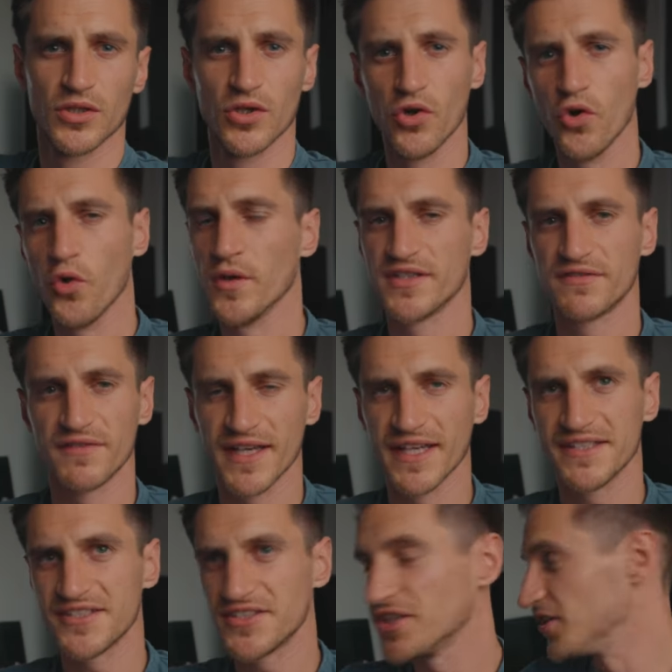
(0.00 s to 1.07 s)
always
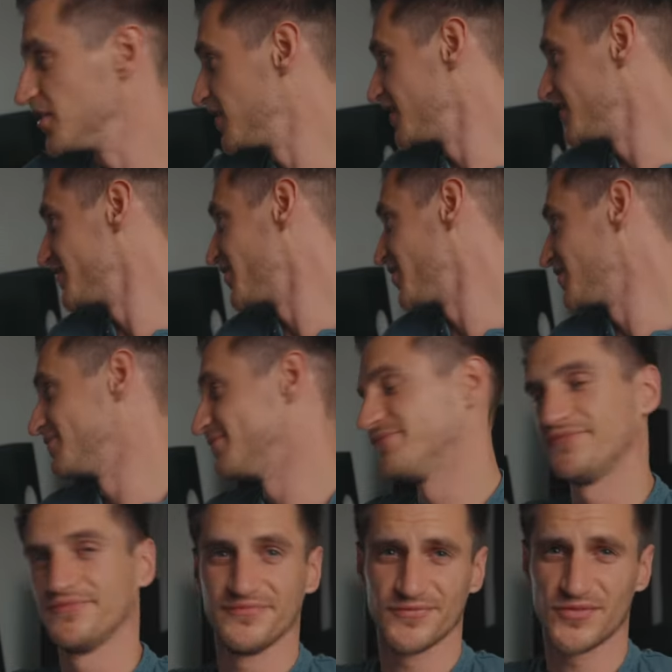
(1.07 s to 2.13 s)
forget to turn these on.
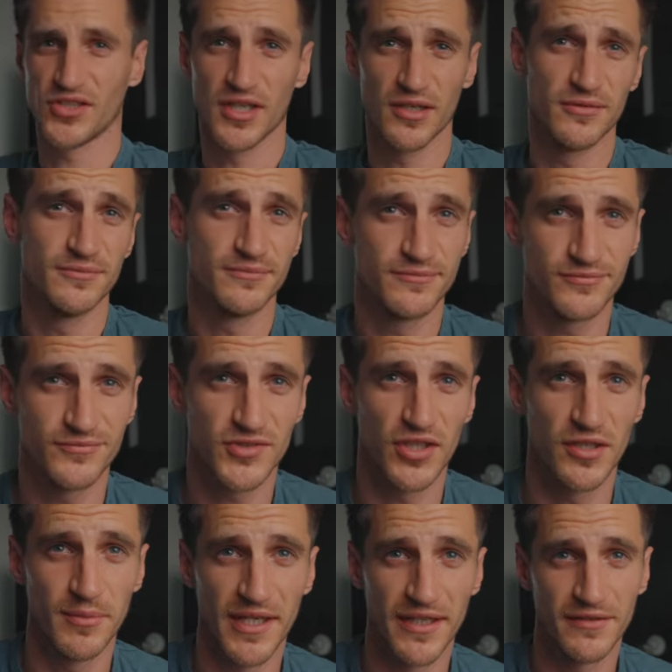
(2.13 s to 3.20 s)
So,
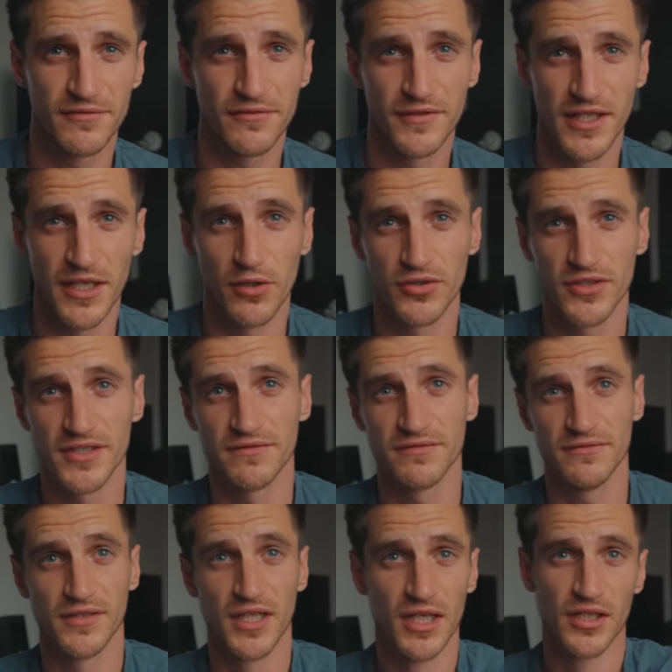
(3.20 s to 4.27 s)
sorry about that if the video looks
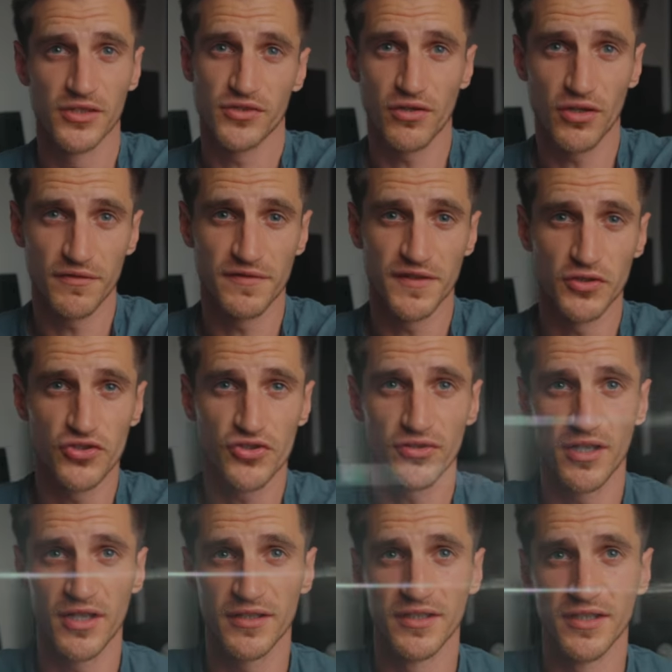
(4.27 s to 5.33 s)
different. So I've got the
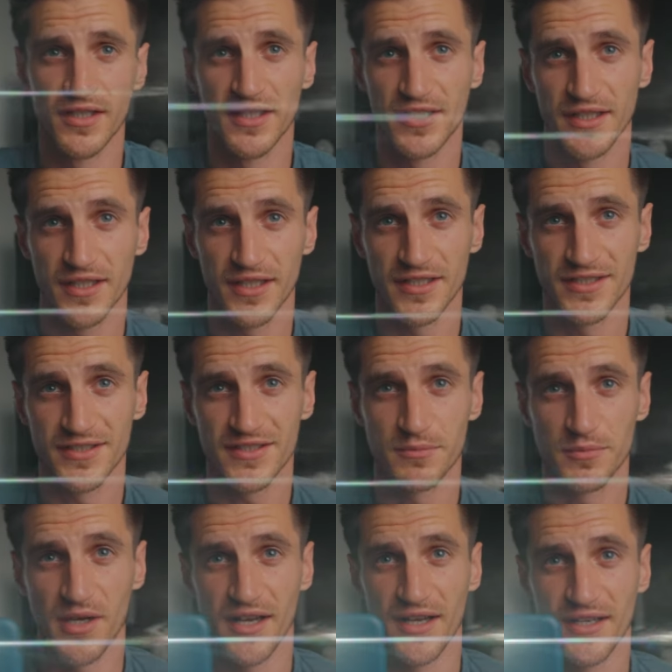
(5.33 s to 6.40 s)
filter on. Here's
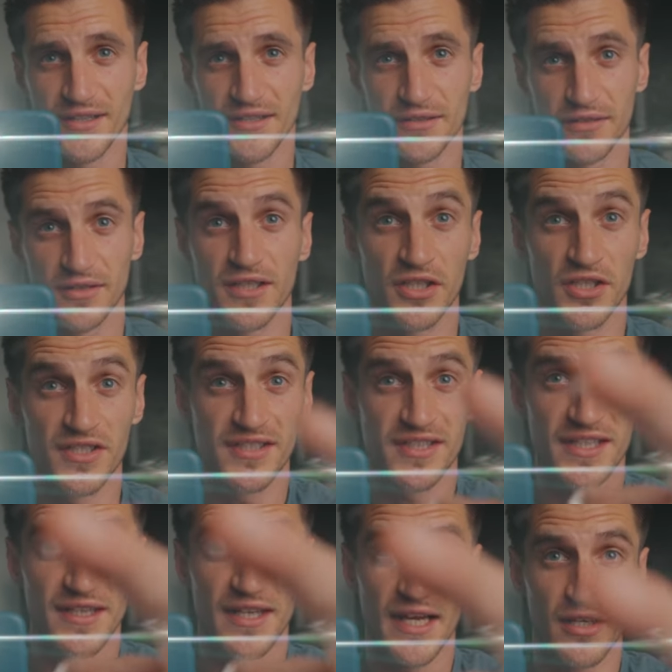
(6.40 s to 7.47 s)
my, can you
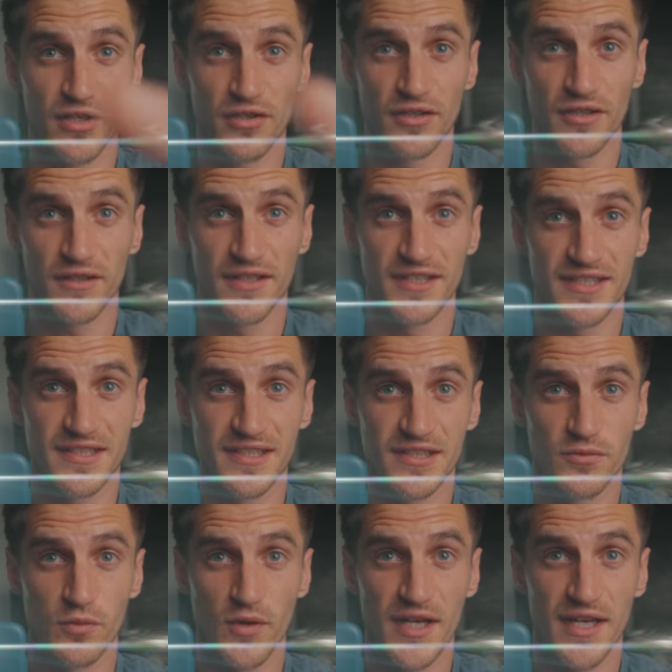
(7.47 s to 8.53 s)
see that, look? This
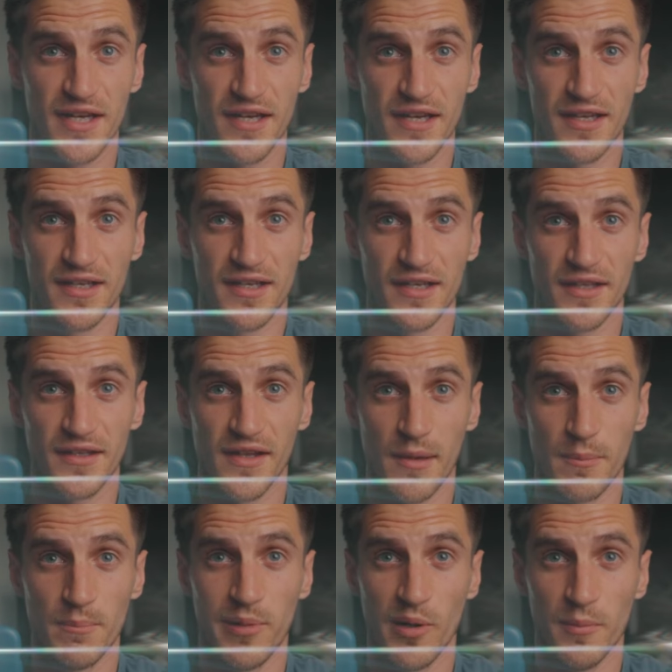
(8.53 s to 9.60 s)
is where
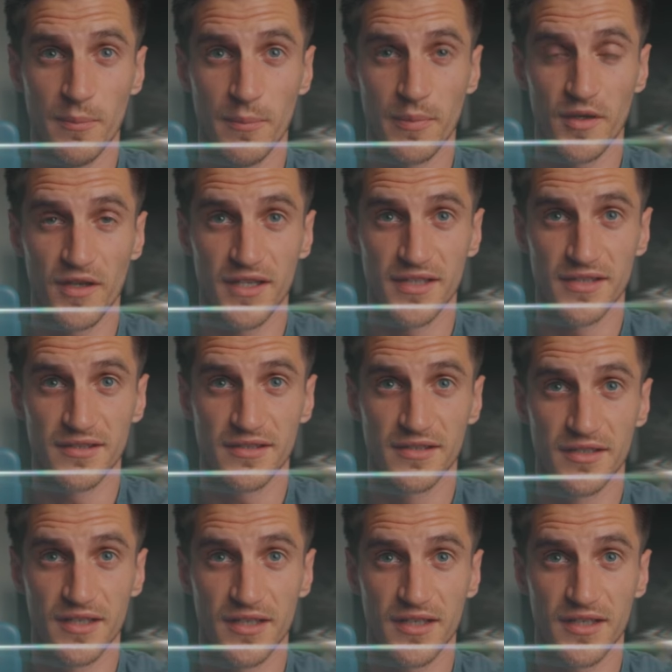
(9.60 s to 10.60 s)
that bump is.